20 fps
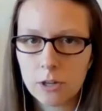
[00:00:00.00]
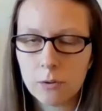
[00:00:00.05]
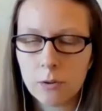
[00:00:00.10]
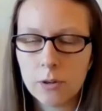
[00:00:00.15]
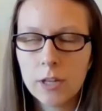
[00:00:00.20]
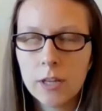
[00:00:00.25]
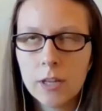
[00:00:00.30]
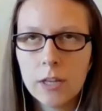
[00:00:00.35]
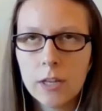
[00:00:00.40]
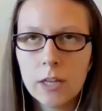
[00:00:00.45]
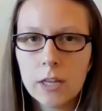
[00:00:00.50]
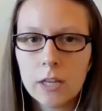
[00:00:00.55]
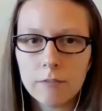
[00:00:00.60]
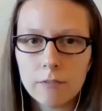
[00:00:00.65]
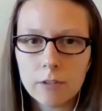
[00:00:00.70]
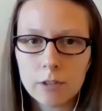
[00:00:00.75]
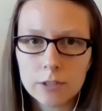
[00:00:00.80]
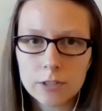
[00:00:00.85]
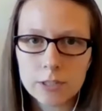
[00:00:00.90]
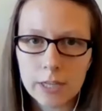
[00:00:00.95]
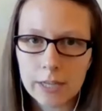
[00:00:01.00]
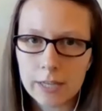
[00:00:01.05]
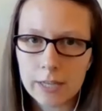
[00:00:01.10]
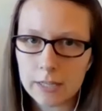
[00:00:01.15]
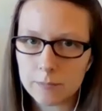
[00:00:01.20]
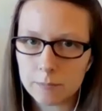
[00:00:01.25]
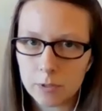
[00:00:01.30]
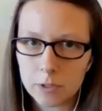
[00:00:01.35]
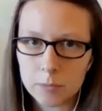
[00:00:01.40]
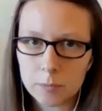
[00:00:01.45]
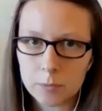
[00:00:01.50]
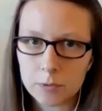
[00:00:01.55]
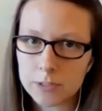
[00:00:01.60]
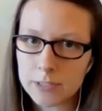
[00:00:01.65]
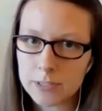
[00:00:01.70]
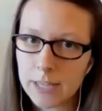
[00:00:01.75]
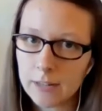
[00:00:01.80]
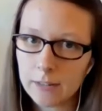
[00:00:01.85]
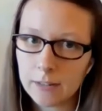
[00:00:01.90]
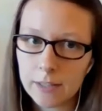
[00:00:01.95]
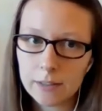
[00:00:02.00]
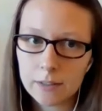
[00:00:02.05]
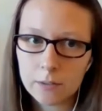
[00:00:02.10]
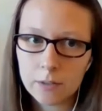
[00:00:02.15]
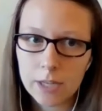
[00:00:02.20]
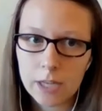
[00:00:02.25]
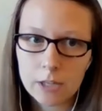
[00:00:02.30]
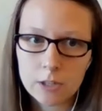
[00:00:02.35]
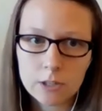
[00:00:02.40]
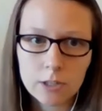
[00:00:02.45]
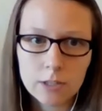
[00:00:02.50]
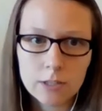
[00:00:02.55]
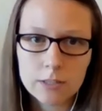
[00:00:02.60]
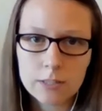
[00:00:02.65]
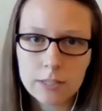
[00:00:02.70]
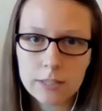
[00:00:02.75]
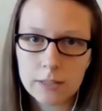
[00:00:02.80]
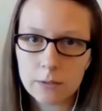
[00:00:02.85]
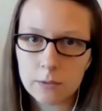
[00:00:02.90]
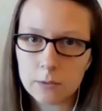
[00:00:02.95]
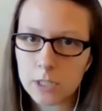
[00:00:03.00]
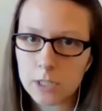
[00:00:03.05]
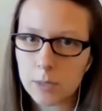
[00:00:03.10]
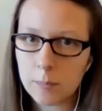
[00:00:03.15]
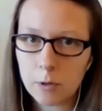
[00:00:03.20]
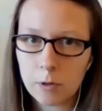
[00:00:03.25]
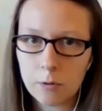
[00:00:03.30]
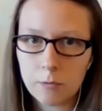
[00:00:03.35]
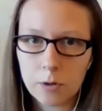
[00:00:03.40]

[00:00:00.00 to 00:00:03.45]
So if your site has multiple satellite locations and those